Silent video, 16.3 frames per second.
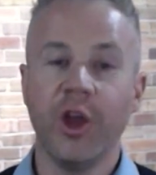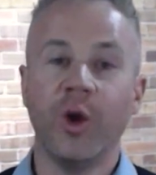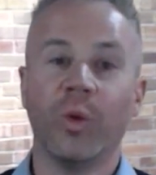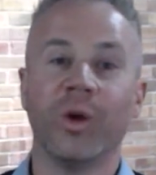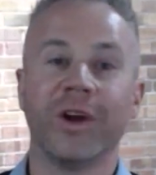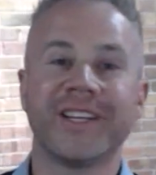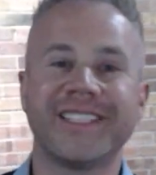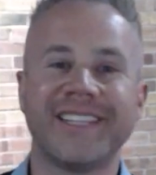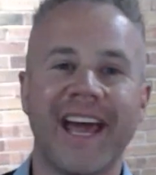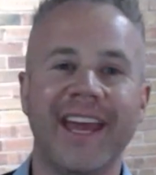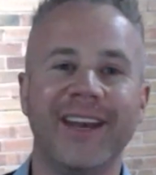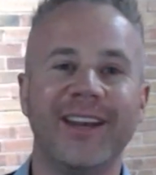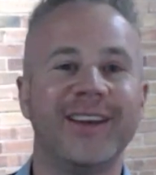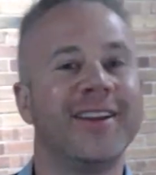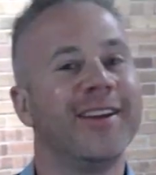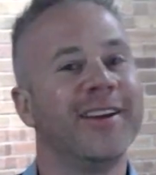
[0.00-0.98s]
We're
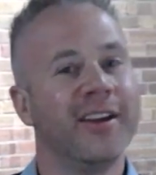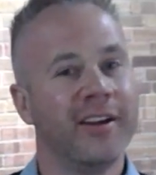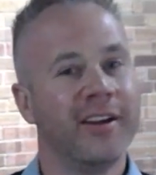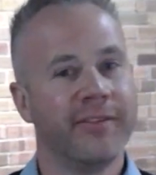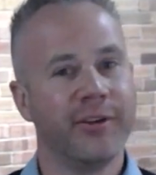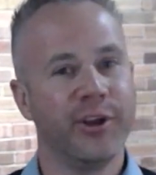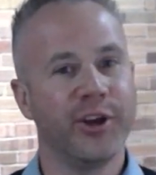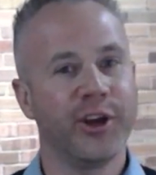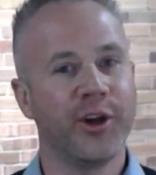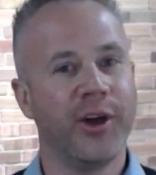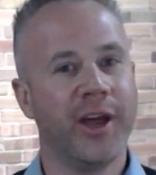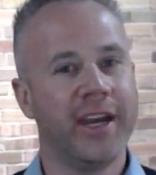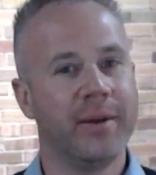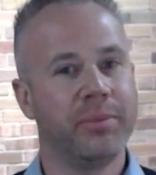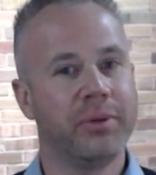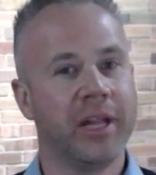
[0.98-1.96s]
excited for you to go ahead
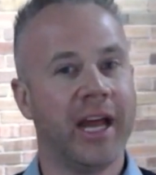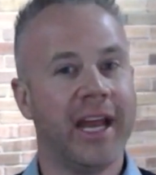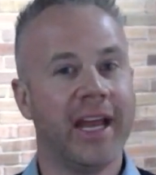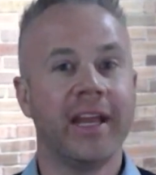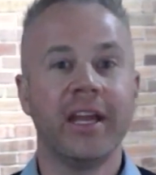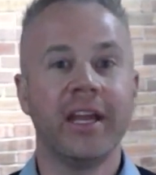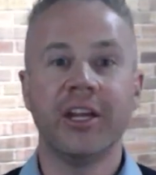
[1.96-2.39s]
and apply.